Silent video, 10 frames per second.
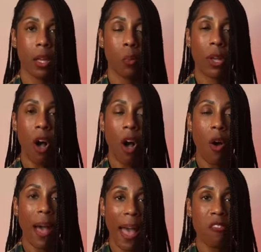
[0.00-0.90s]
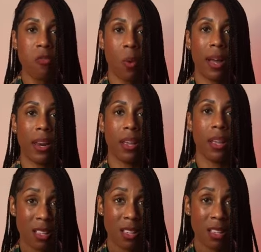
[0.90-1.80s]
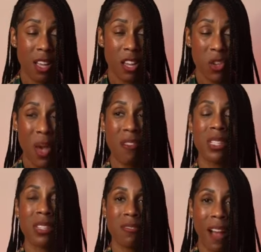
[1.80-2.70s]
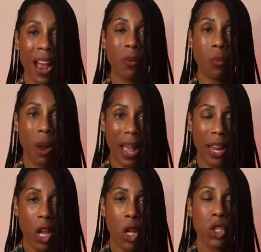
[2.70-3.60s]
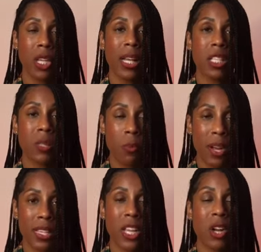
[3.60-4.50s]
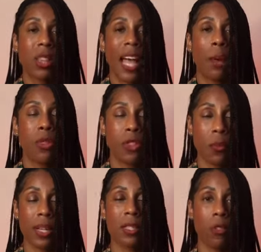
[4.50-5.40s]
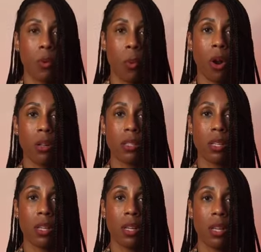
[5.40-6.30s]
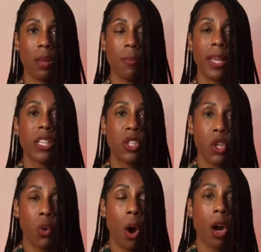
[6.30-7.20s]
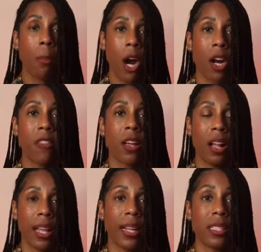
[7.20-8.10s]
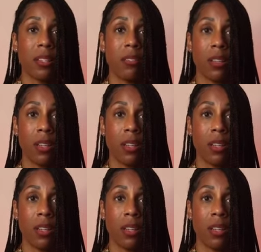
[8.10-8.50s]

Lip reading: We all have one. You have a divine right to express your light with the rest of the world because you are part of the collective.